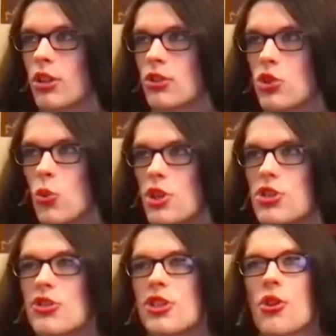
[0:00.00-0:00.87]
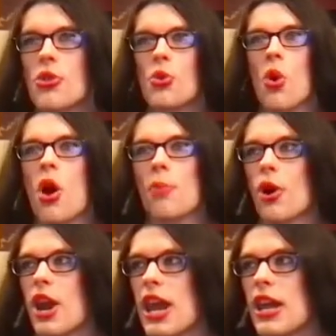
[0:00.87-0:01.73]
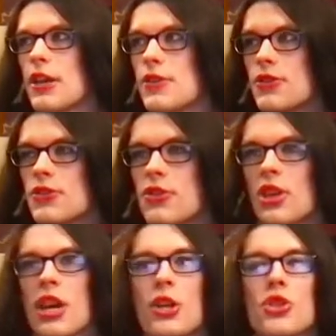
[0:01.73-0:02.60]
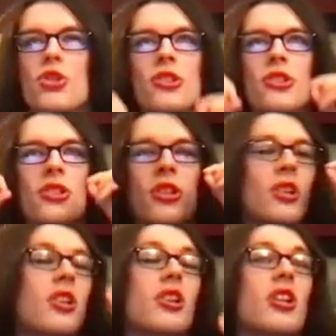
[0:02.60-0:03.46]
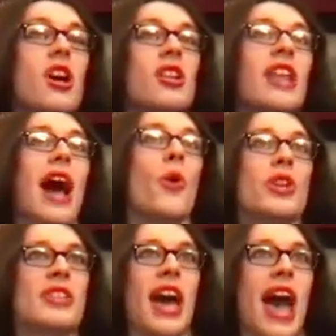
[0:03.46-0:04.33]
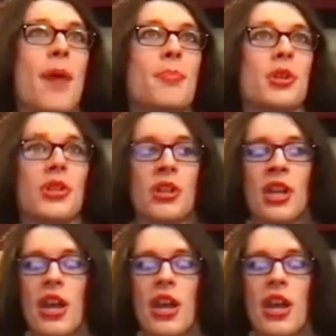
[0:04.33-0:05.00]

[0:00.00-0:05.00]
so we just need to throw up our hands and just allow it to happen.